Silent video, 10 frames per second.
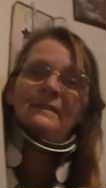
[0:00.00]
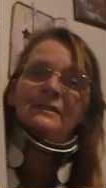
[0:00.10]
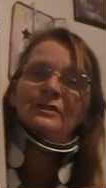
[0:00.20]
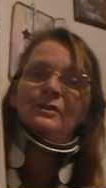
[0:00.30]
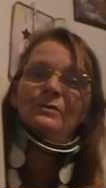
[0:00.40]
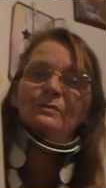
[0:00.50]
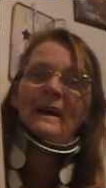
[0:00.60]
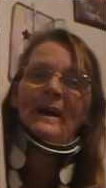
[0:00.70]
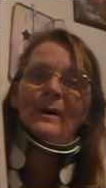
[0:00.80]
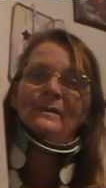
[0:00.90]
the two
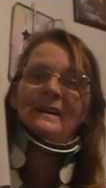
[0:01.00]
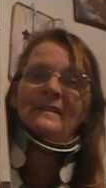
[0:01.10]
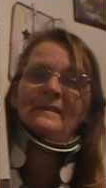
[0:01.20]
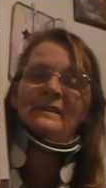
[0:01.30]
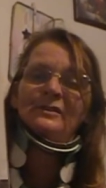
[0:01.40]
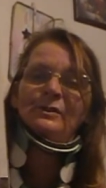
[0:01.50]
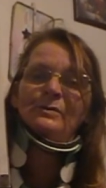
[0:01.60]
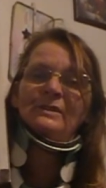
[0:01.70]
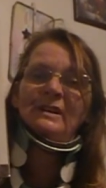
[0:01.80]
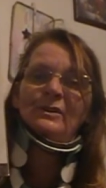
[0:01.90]
round and then the two
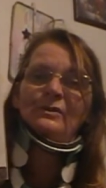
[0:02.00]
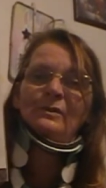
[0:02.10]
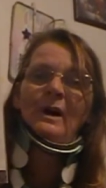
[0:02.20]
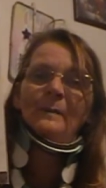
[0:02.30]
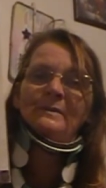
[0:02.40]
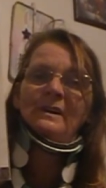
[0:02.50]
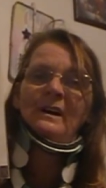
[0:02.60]
teardropped